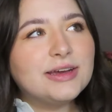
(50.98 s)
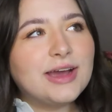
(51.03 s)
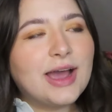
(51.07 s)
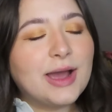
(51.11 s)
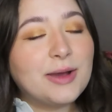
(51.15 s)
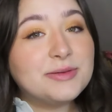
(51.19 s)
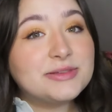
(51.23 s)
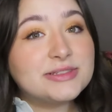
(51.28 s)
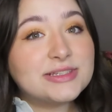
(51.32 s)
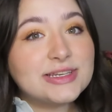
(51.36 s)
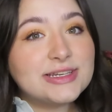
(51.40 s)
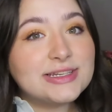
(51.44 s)

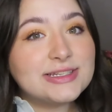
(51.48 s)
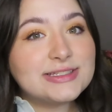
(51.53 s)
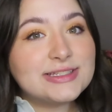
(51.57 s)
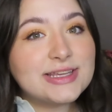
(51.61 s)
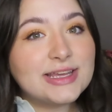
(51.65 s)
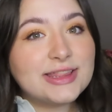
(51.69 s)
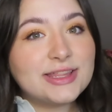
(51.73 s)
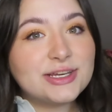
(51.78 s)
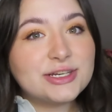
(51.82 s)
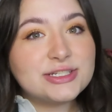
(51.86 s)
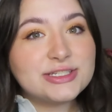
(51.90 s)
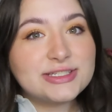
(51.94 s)
I was gonna
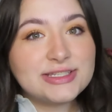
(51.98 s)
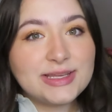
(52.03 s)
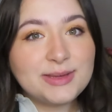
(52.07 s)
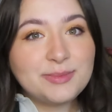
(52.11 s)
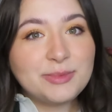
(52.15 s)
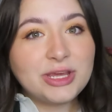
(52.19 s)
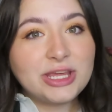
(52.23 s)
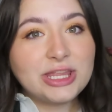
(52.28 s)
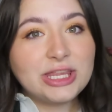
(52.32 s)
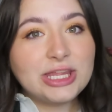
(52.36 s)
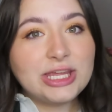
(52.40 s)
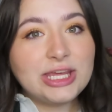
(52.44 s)
say they're
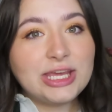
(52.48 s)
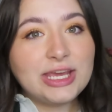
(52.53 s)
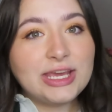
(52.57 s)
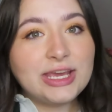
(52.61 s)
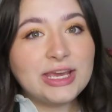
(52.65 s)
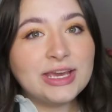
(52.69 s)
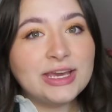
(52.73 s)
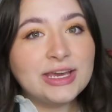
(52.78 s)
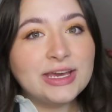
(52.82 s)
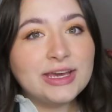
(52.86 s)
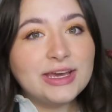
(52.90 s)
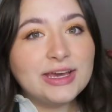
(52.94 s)

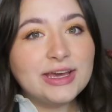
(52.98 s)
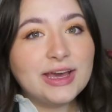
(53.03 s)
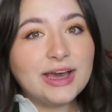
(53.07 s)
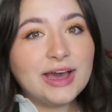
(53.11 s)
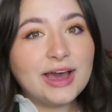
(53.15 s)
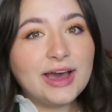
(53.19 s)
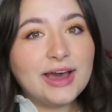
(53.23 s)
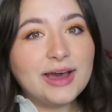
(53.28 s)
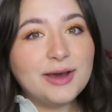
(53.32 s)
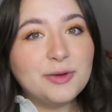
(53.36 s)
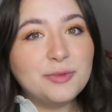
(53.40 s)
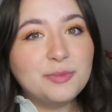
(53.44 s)
seemingly
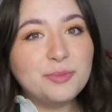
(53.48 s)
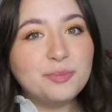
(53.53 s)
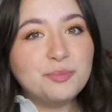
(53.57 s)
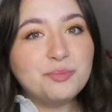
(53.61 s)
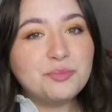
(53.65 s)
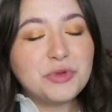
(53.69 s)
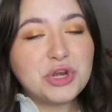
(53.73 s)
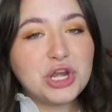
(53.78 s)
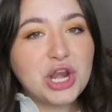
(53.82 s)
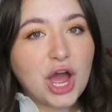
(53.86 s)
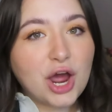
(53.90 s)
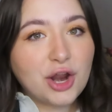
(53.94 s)

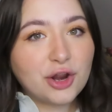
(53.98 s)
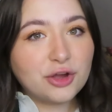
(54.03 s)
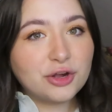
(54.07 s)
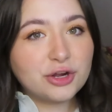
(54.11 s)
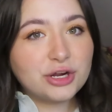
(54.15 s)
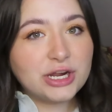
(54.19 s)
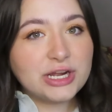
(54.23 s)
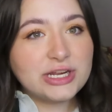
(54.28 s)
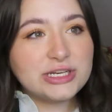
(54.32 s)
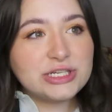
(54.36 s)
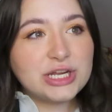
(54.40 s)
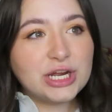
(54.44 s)
not on
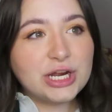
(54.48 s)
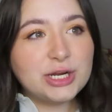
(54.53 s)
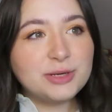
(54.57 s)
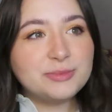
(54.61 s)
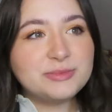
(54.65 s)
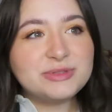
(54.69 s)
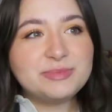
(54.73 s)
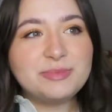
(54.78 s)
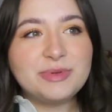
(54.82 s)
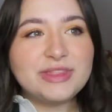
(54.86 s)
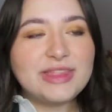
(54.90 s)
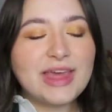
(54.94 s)
great
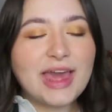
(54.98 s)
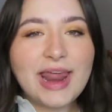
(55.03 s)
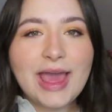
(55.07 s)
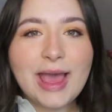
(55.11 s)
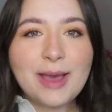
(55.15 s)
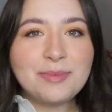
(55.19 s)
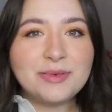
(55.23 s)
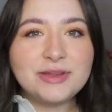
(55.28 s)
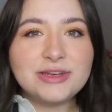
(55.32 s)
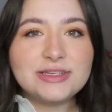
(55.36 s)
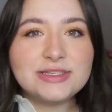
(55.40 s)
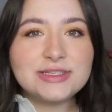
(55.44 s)
terms, but that
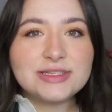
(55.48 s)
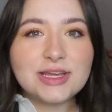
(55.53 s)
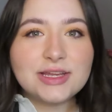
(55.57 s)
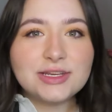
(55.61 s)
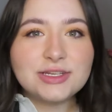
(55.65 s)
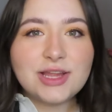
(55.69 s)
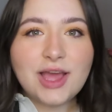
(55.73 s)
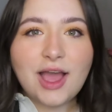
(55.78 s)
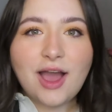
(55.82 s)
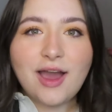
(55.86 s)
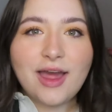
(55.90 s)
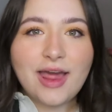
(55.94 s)

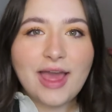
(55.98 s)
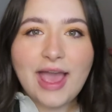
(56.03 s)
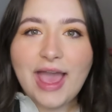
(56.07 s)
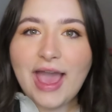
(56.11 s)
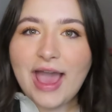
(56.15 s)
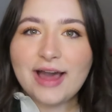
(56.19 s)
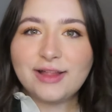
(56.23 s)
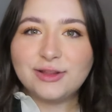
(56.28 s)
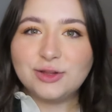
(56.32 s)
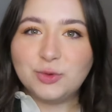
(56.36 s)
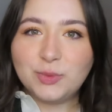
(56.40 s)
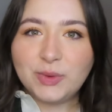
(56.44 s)
happened at
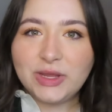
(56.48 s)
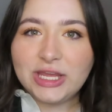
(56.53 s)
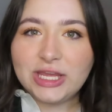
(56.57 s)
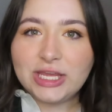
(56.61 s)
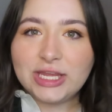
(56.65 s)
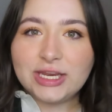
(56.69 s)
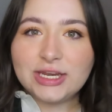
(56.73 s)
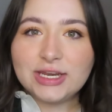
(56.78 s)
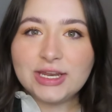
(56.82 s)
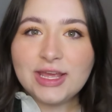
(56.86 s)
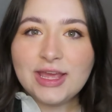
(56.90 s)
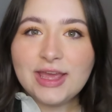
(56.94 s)

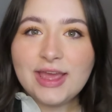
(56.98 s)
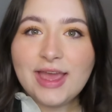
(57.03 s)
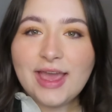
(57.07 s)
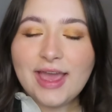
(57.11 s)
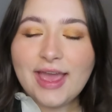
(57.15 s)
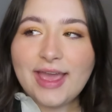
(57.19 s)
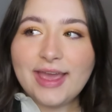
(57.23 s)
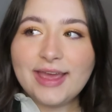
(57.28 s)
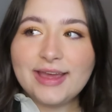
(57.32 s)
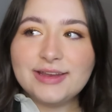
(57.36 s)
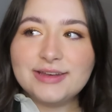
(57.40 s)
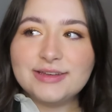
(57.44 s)
Halloween,
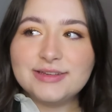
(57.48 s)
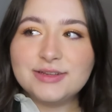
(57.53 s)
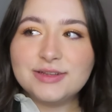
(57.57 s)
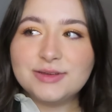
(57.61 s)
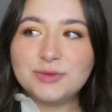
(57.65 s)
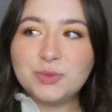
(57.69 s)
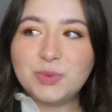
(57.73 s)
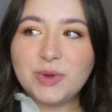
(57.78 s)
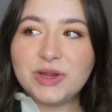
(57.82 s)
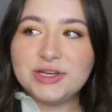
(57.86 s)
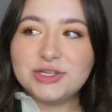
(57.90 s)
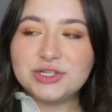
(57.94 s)
and
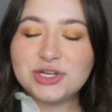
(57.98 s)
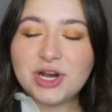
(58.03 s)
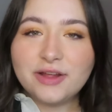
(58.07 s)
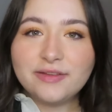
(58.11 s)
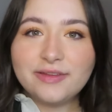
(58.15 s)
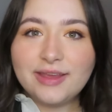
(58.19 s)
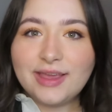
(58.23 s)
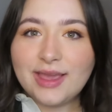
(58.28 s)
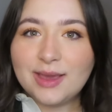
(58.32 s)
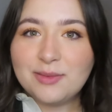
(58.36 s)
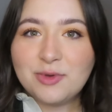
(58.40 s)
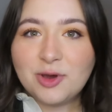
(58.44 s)
when
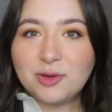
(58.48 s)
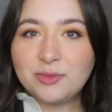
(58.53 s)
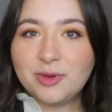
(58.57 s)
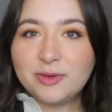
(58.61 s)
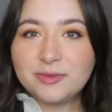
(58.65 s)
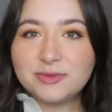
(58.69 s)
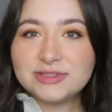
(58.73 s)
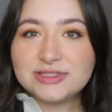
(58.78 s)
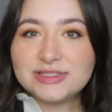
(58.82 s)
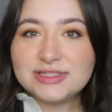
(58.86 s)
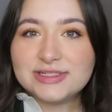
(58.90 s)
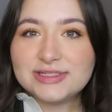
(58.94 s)
Charlie came home it
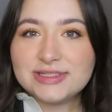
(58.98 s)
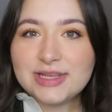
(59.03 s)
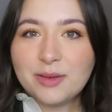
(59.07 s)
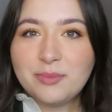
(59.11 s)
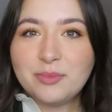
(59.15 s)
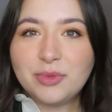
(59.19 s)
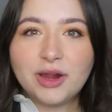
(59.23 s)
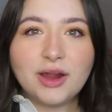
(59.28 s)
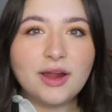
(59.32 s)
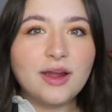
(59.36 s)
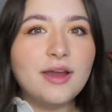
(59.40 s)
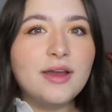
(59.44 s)
was
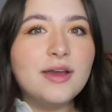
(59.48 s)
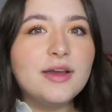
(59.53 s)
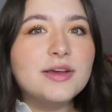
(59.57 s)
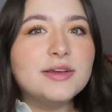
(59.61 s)
December.